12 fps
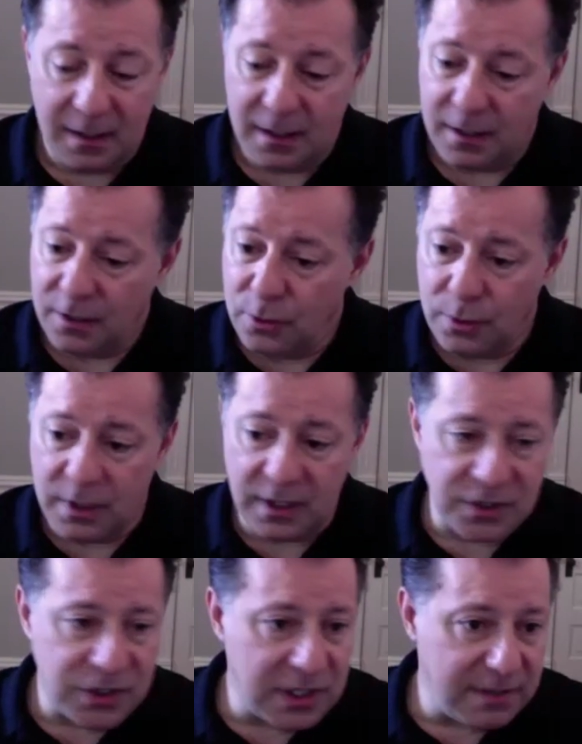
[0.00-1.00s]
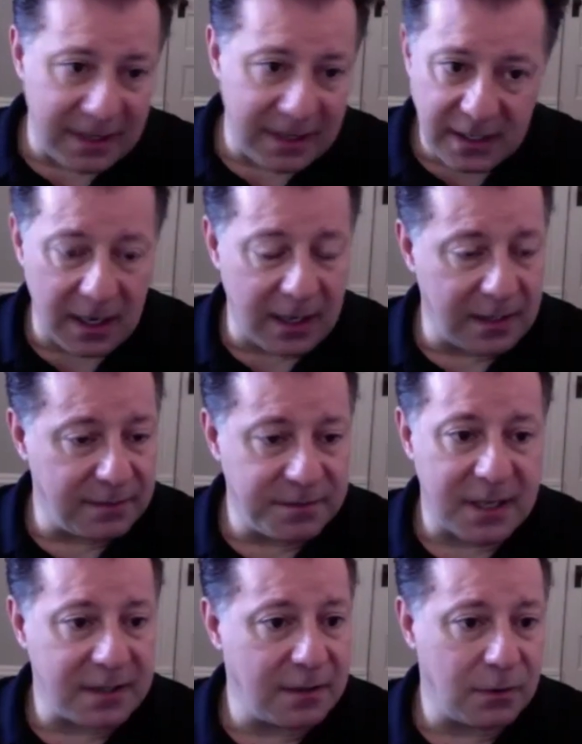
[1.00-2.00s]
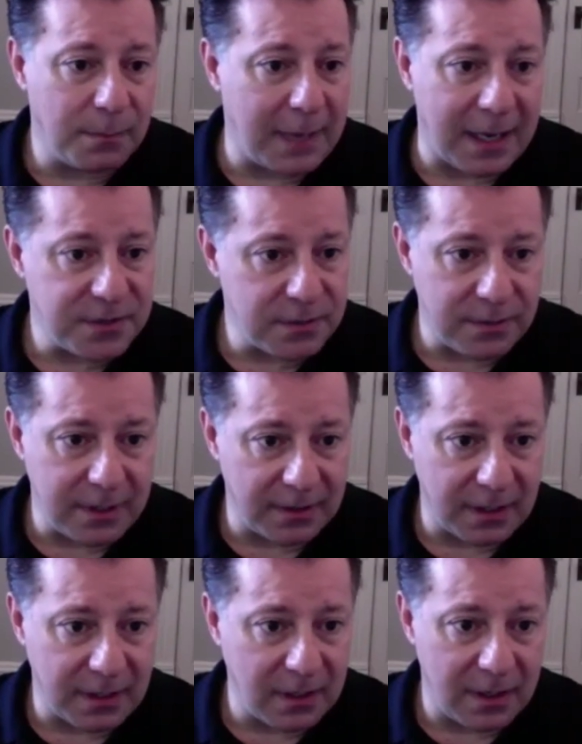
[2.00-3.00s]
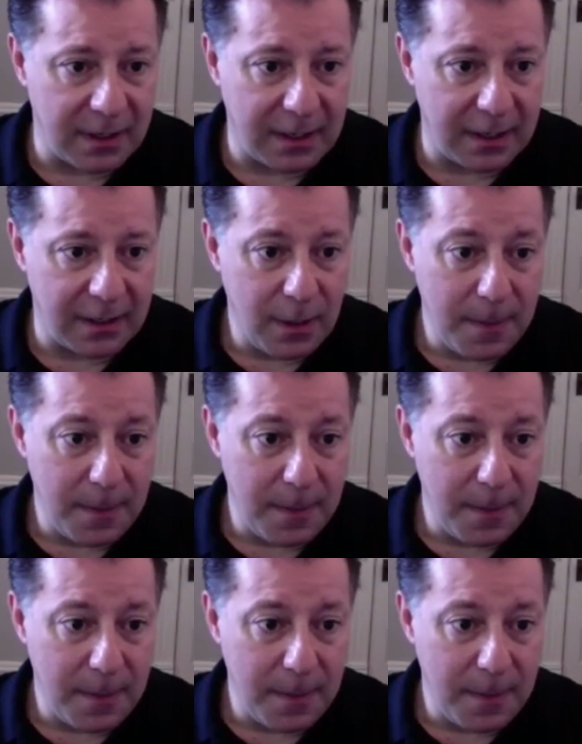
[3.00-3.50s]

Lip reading: you can achieve any kind of technical mastery on the clarinet.